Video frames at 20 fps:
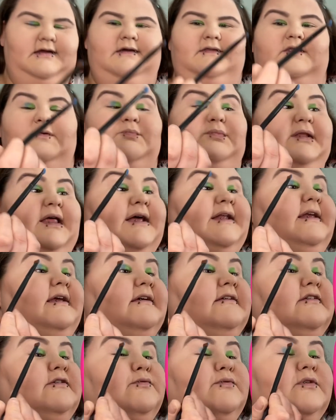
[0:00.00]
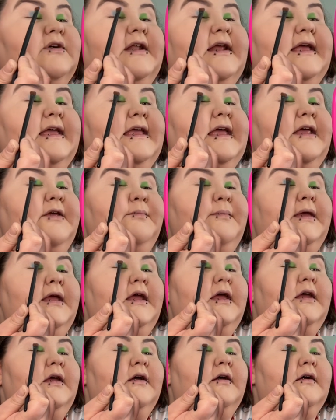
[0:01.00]
the blending is just gonna get me.
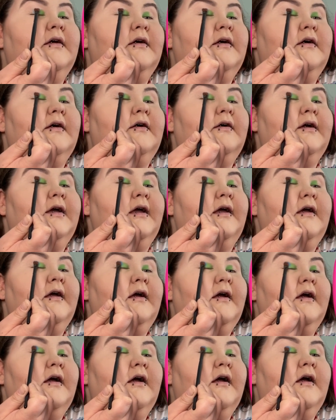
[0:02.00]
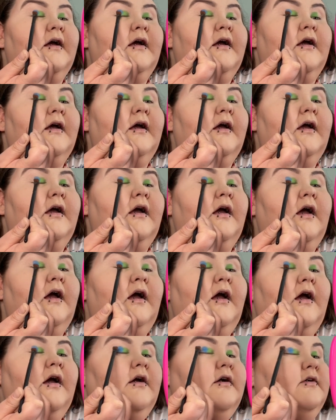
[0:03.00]
Okay.
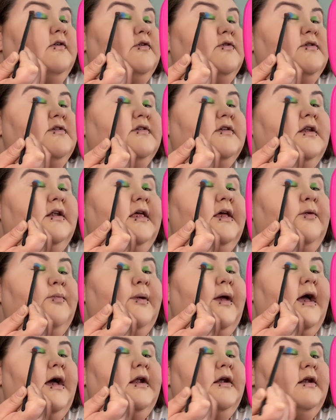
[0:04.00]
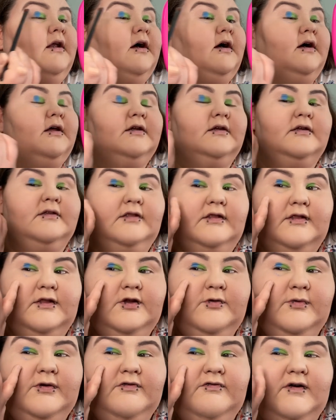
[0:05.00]
So we're just gonna like pat it on. A little
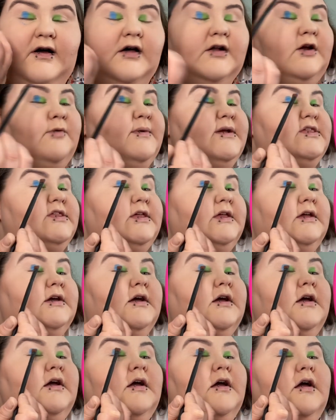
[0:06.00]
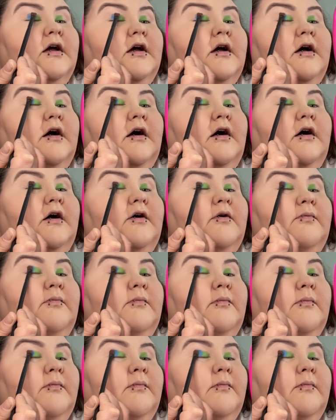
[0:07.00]
bit of fallout on my cheek. Um,
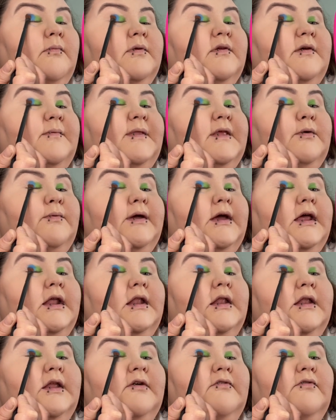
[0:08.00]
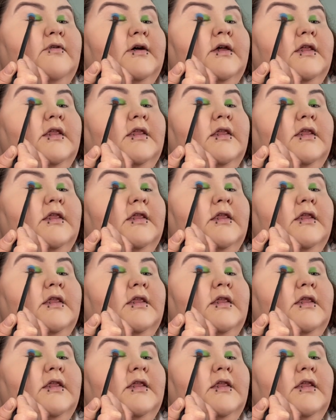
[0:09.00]
something we can live with.